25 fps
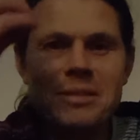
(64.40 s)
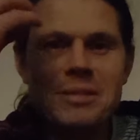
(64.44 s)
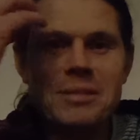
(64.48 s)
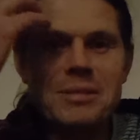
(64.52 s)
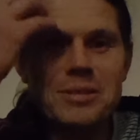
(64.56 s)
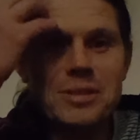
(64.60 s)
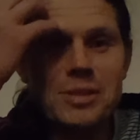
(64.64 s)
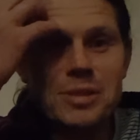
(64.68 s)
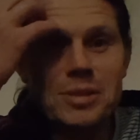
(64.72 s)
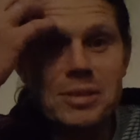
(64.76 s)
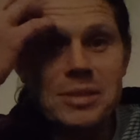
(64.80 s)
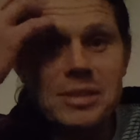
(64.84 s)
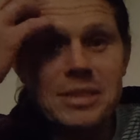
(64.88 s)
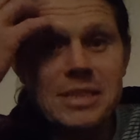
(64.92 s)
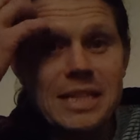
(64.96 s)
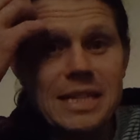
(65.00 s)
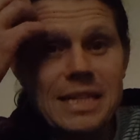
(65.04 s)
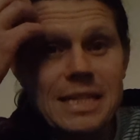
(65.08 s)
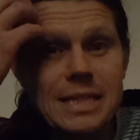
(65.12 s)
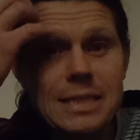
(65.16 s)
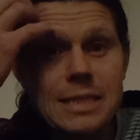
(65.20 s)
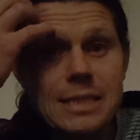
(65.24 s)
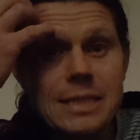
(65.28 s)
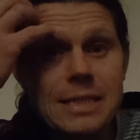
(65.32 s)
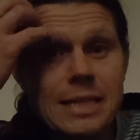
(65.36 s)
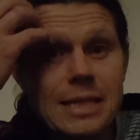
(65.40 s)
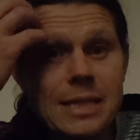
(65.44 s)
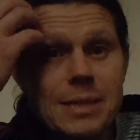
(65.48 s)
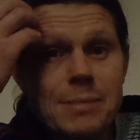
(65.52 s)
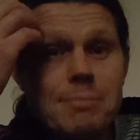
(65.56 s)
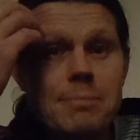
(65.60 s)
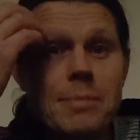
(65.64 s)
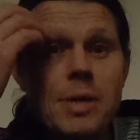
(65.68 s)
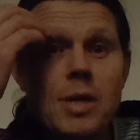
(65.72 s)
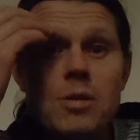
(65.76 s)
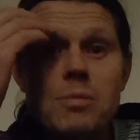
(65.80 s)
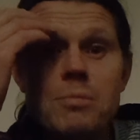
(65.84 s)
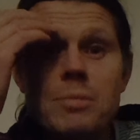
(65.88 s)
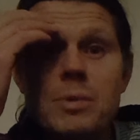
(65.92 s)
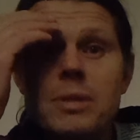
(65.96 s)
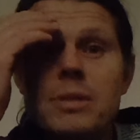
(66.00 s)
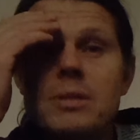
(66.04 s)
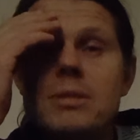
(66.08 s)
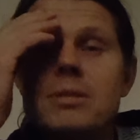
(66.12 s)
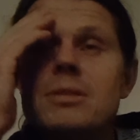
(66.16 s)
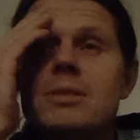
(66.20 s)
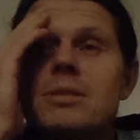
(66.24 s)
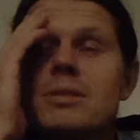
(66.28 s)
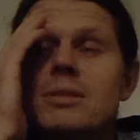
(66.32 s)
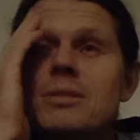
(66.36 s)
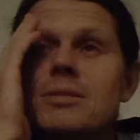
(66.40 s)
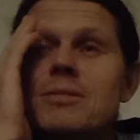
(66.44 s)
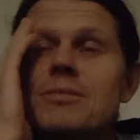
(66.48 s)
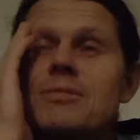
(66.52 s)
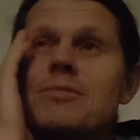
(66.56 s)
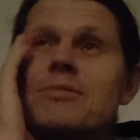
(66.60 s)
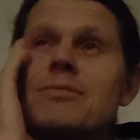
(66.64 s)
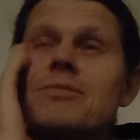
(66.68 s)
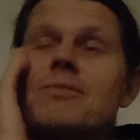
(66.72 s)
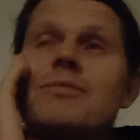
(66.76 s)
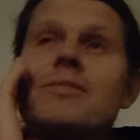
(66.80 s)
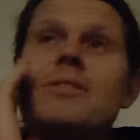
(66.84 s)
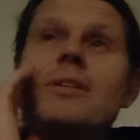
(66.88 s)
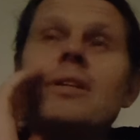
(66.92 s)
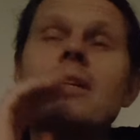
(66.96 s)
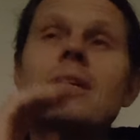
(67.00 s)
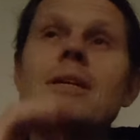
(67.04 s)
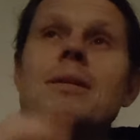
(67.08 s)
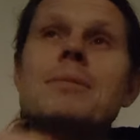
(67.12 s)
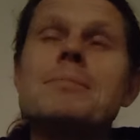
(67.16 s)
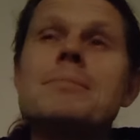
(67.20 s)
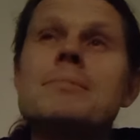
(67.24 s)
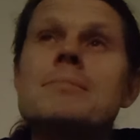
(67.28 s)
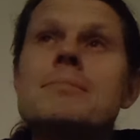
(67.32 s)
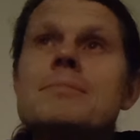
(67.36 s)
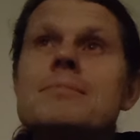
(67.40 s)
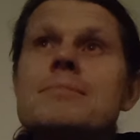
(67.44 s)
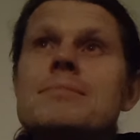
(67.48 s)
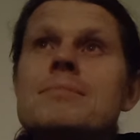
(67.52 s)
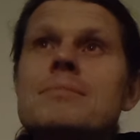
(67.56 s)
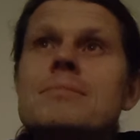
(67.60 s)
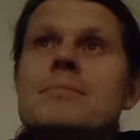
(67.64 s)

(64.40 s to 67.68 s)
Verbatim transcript: just day to day moments of, um,